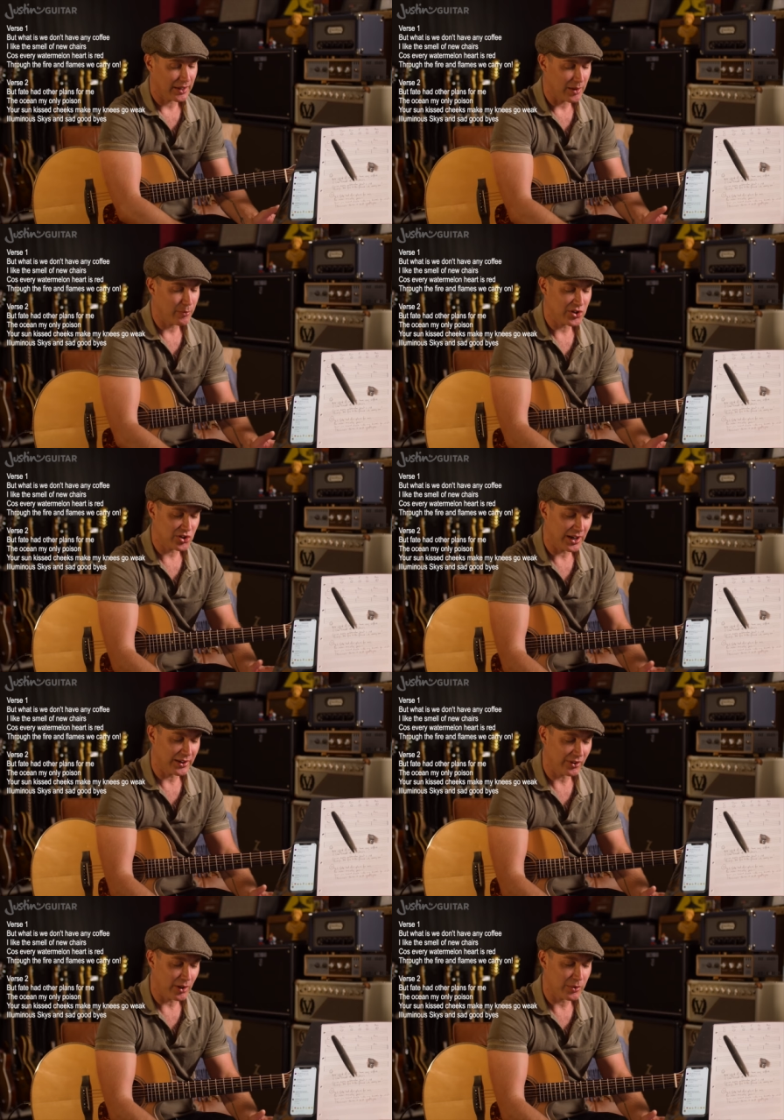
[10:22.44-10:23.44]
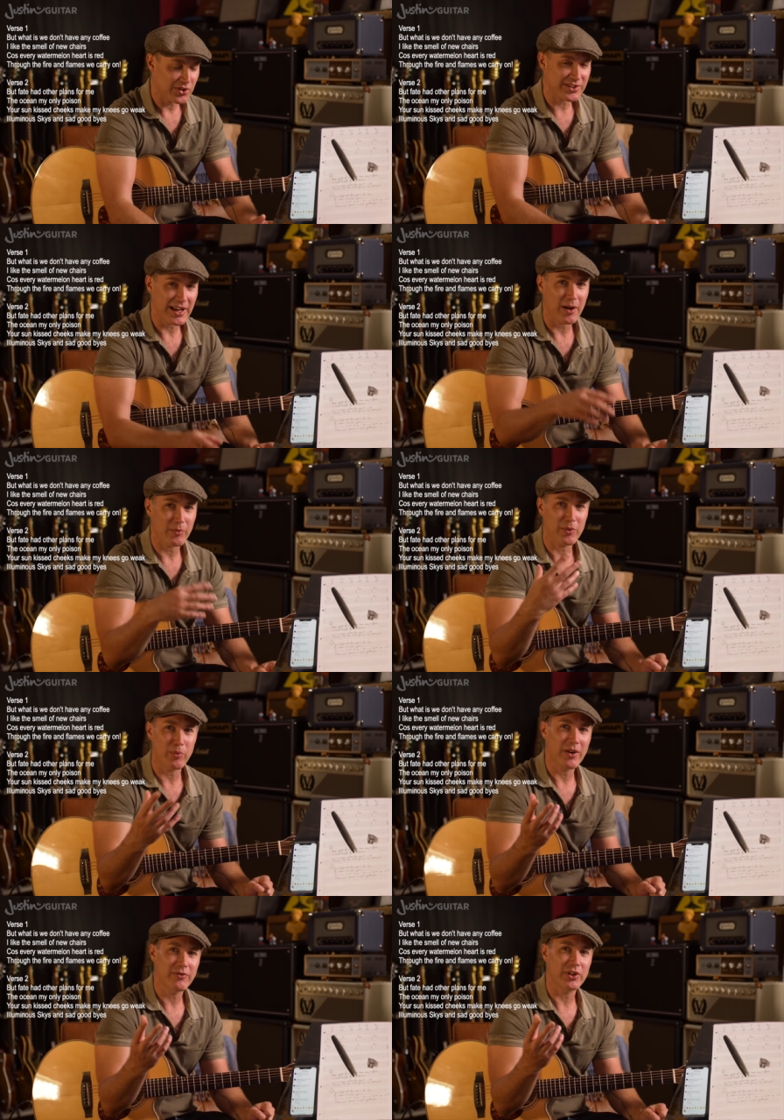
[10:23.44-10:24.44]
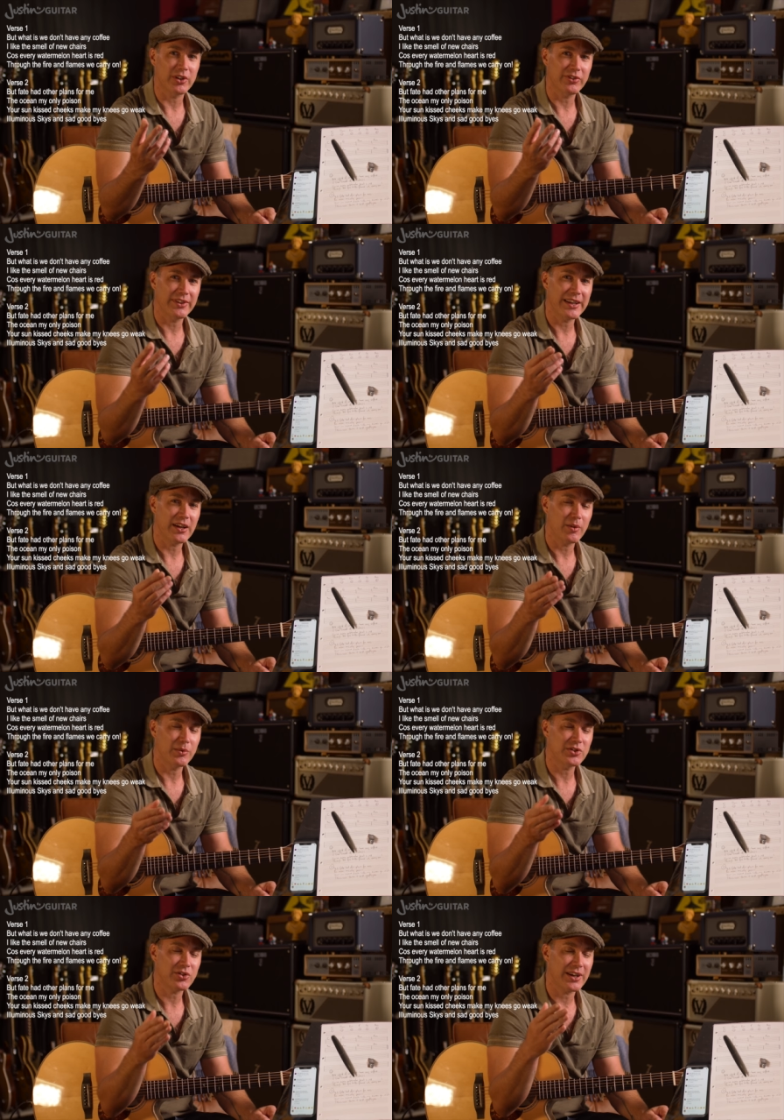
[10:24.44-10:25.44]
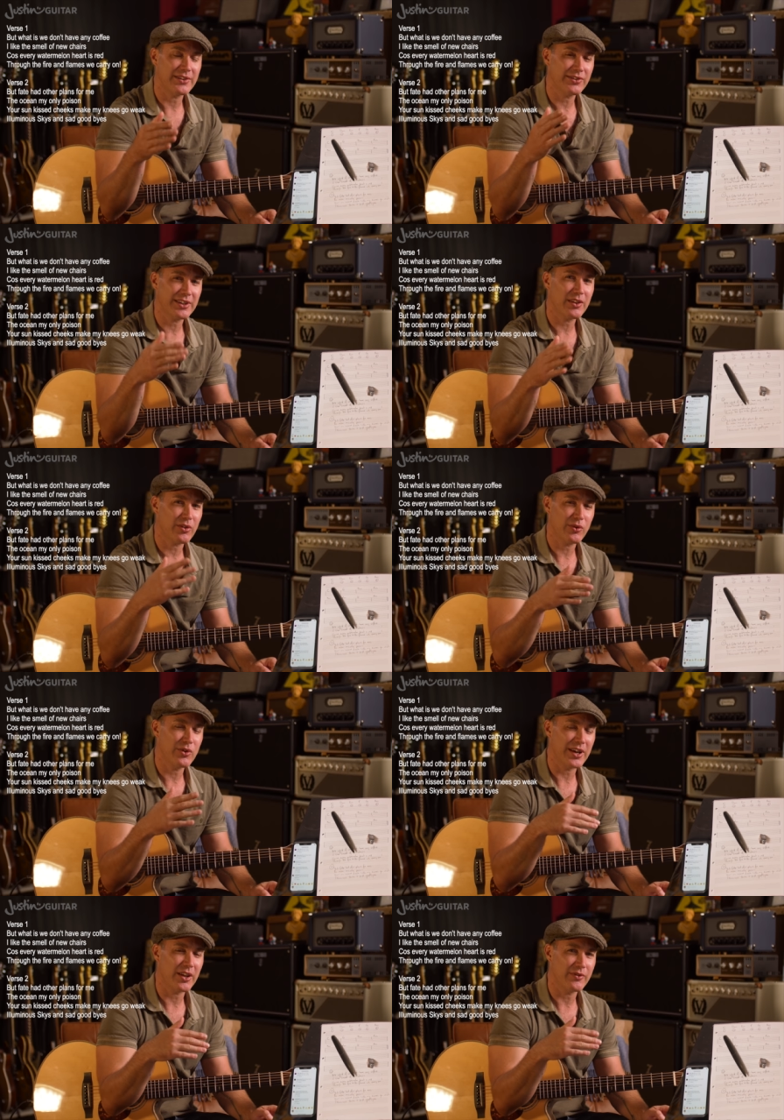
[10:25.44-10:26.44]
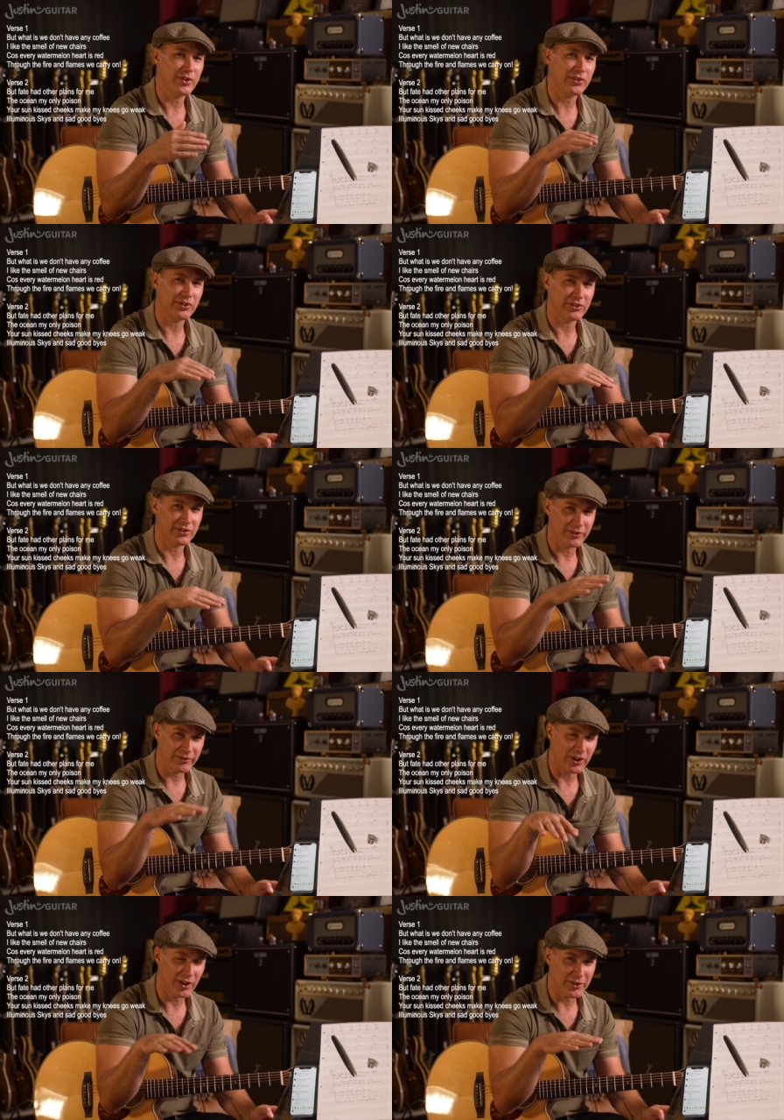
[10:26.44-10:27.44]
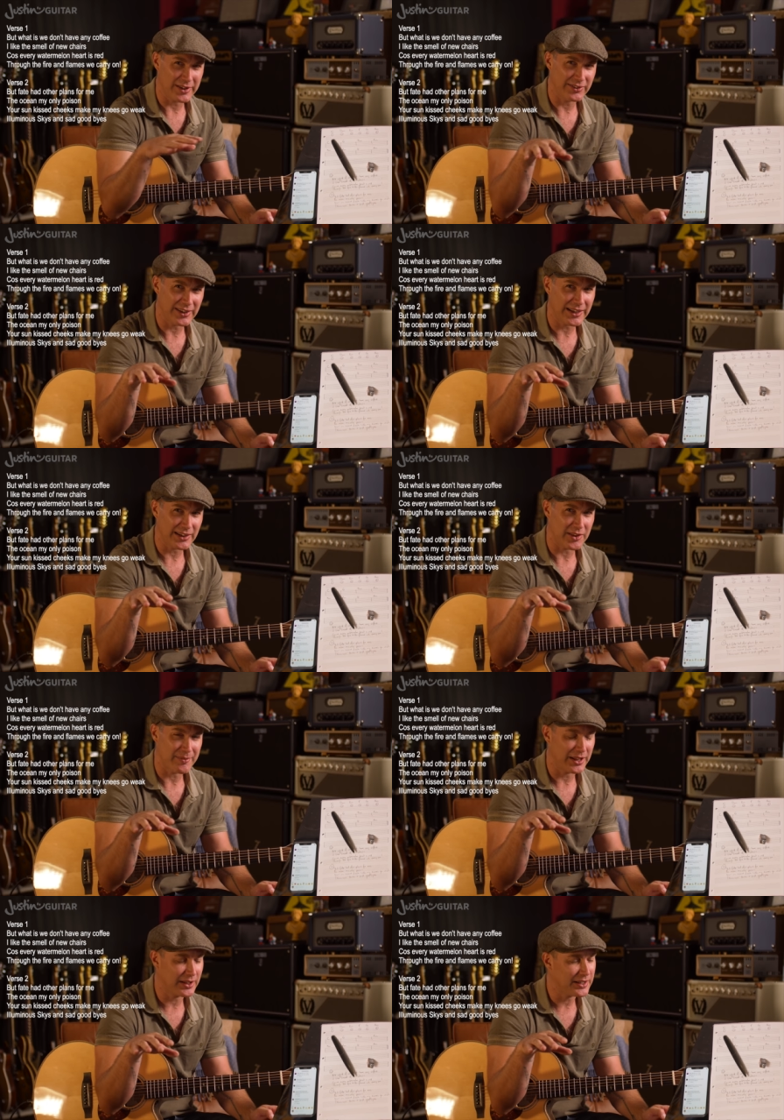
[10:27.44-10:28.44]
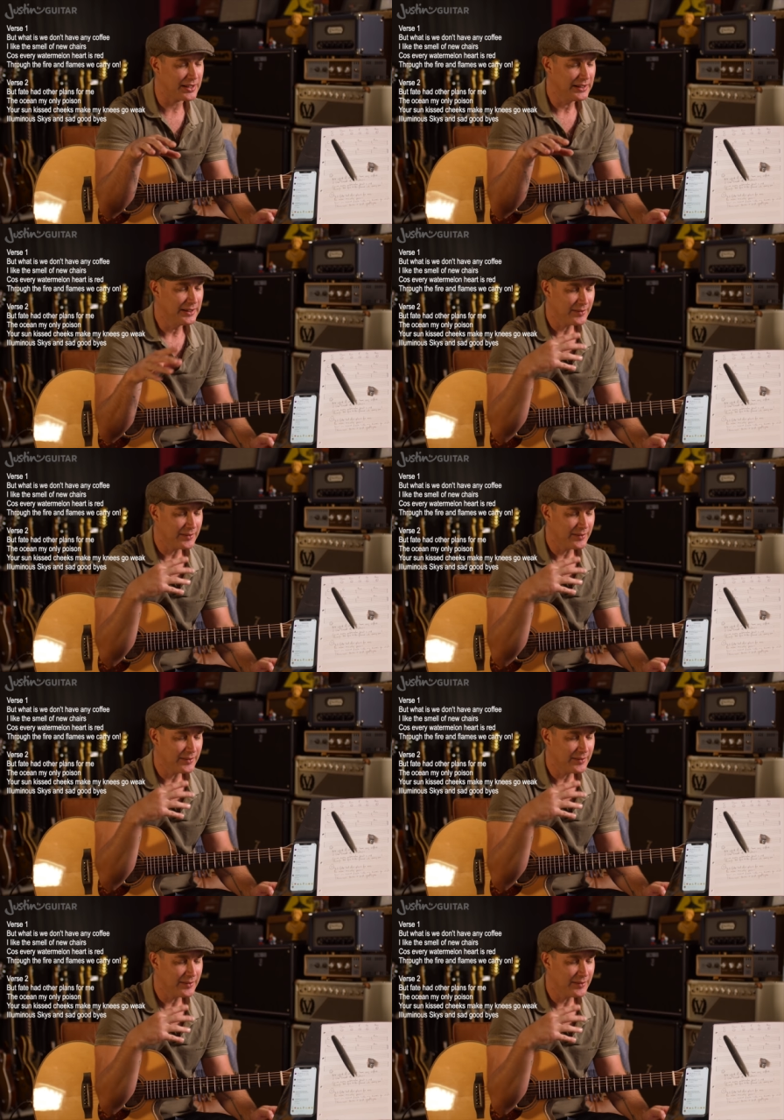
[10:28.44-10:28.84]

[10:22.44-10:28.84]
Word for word: in which case I would start with one verse and then I would try and sing through the other verses to follow exactly the melody.